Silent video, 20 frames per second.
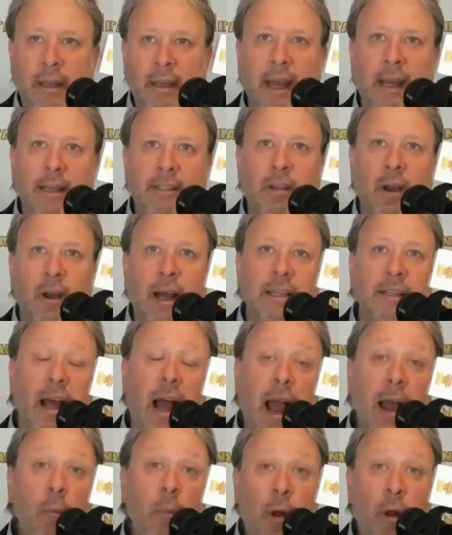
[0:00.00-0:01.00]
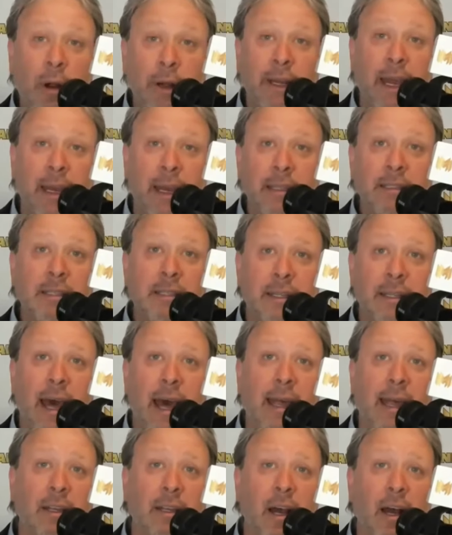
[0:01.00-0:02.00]
Yeah. So I want to get into
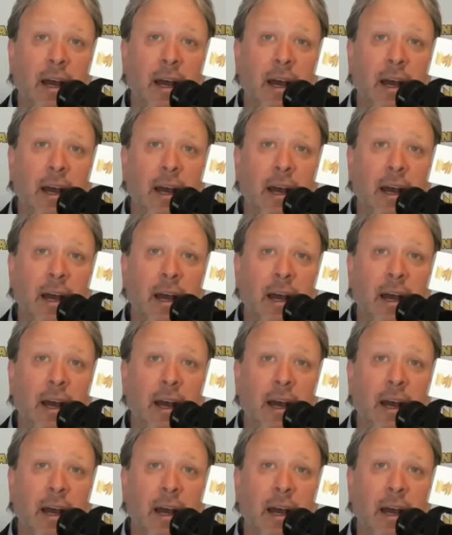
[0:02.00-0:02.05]
that,